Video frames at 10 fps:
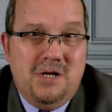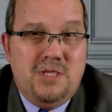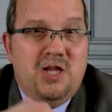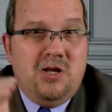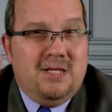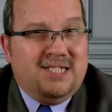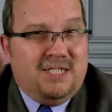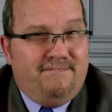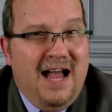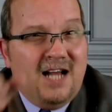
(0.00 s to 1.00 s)
that you're going to
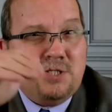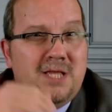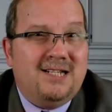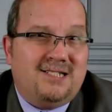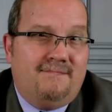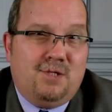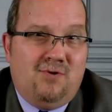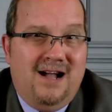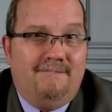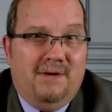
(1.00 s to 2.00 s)
smash that
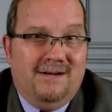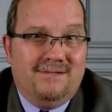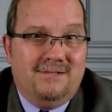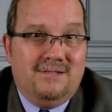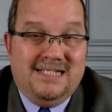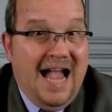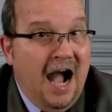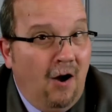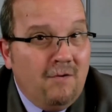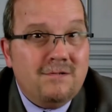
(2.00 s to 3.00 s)
subscribe button
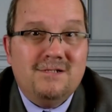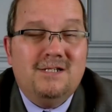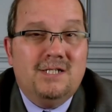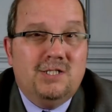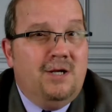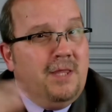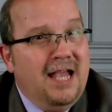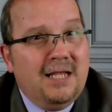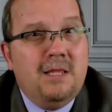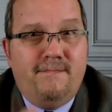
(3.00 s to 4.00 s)
now, or at the
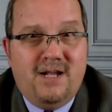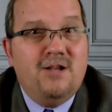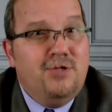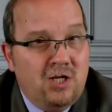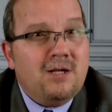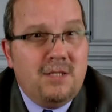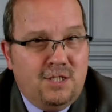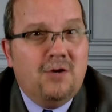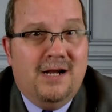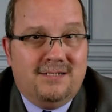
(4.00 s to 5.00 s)
end of the video, you're going to
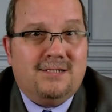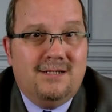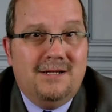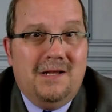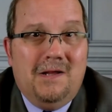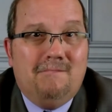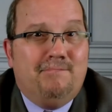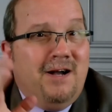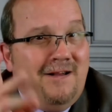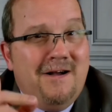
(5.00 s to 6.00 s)
do it.
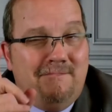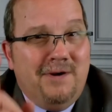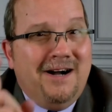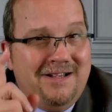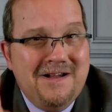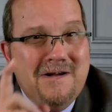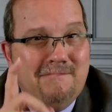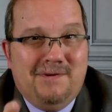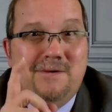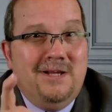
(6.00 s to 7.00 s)

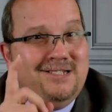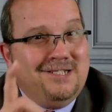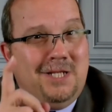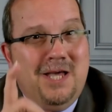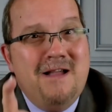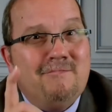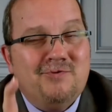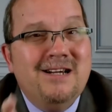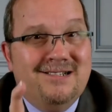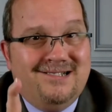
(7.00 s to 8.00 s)
But the disclaimer
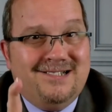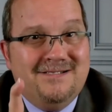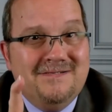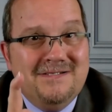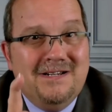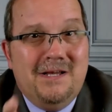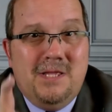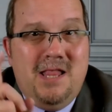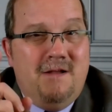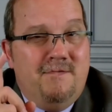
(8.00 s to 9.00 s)
is
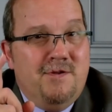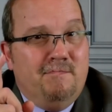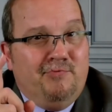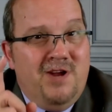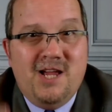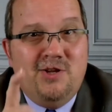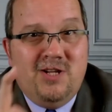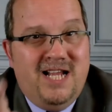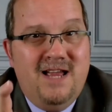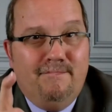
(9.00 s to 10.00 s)
that if you break your
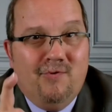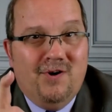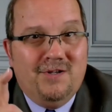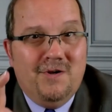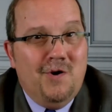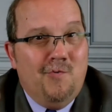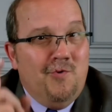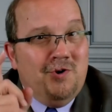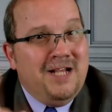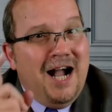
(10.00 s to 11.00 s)
keyboard,
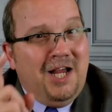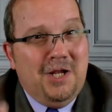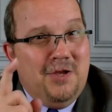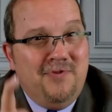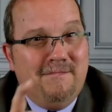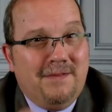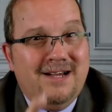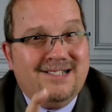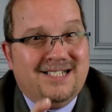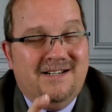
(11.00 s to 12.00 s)
we're not going to
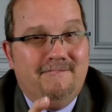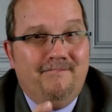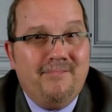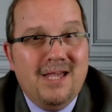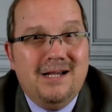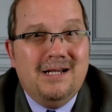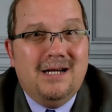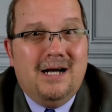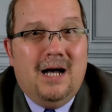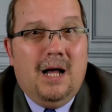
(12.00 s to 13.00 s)
replace it.
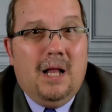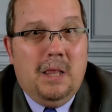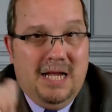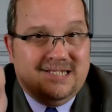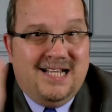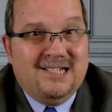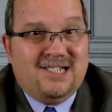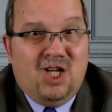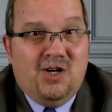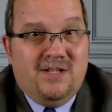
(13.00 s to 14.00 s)
Let's get
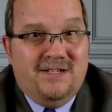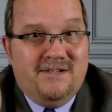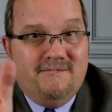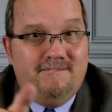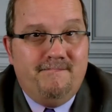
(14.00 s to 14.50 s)
started.